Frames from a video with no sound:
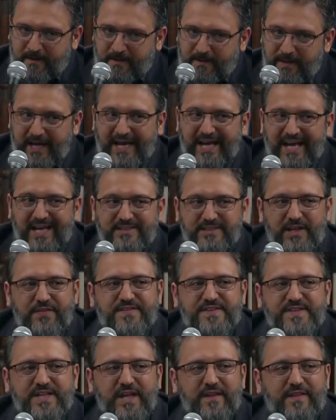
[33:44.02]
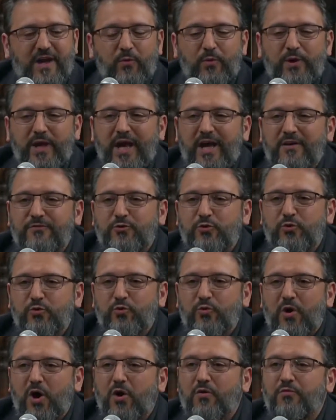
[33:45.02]
The hadith say that we have
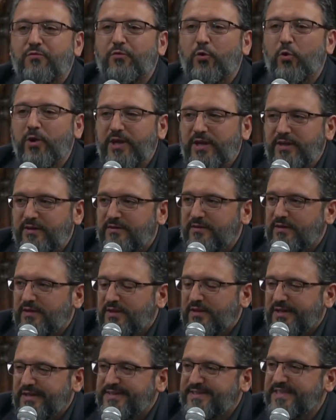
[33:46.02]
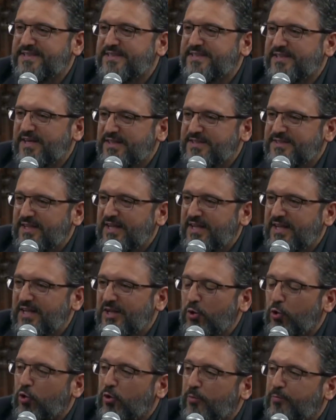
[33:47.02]
to avoid
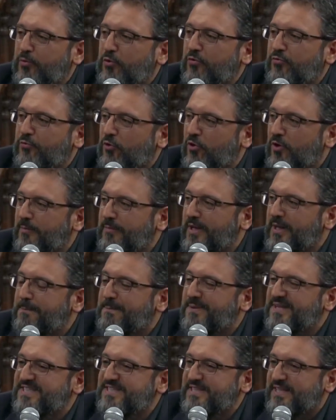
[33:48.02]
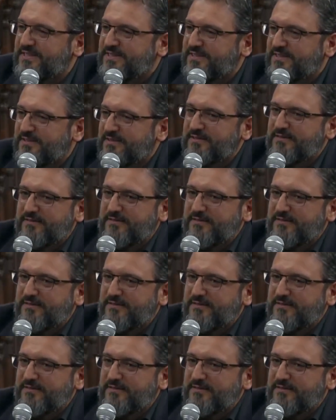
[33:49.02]
discussing or performing business.